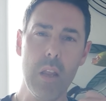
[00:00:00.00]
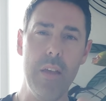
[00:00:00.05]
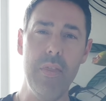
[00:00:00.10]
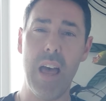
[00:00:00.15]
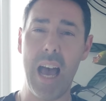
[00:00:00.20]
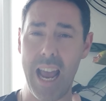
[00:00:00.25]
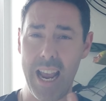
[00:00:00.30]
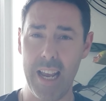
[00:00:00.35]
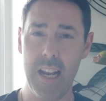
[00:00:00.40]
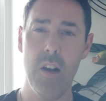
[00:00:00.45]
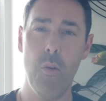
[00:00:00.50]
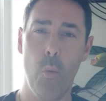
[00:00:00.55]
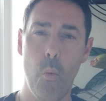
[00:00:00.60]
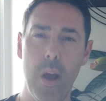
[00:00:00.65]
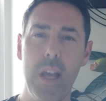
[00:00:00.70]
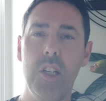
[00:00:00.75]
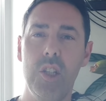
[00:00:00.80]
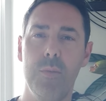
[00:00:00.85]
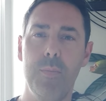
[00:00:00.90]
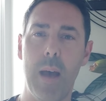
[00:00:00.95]
That inner
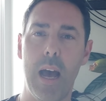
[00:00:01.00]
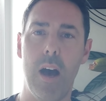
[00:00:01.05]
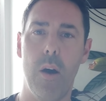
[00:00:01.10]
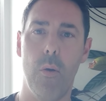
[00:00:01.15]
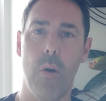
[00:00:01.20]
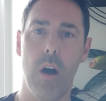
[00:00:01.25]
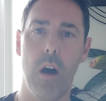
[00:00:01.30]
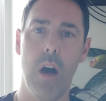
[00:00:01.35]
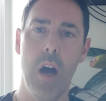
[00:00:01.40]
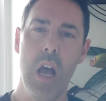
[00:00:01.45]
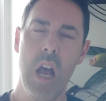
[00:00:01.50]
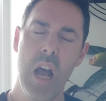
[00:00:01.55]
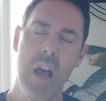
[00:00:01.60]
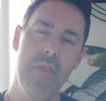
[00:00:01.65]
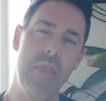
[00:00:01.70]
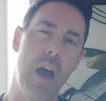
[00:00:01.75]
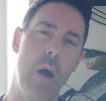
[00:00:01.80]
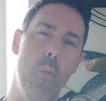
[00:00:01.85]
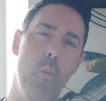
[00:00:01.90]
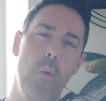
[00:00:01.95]
witch power,
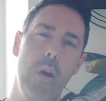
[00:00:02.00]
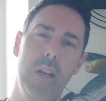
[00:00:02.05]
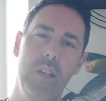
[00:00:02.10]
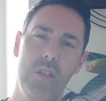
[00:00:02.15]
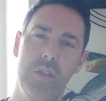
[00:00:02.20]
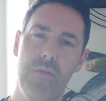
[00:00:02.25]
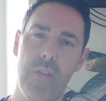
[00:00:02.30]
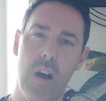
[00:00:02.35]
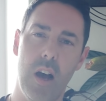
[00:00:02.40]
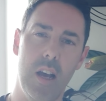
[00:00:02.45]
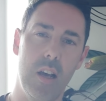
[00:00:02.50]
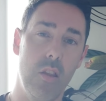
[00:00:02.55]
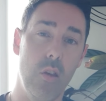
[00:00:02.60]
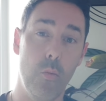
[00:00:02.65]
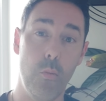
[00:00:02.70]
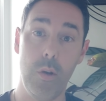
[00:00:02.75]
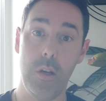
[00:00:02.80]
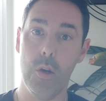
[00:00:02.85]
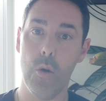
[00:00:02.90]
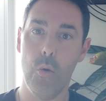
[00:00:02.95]
that witch fire
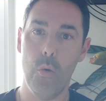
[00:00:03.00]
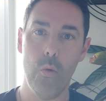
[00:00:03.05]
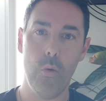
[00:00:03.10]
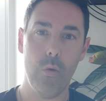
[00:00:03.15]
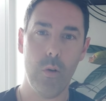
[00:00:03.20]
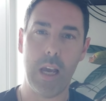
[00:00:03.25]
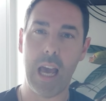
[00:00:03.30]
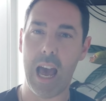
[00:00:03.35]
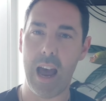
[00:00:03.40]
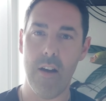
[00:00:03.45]
that we all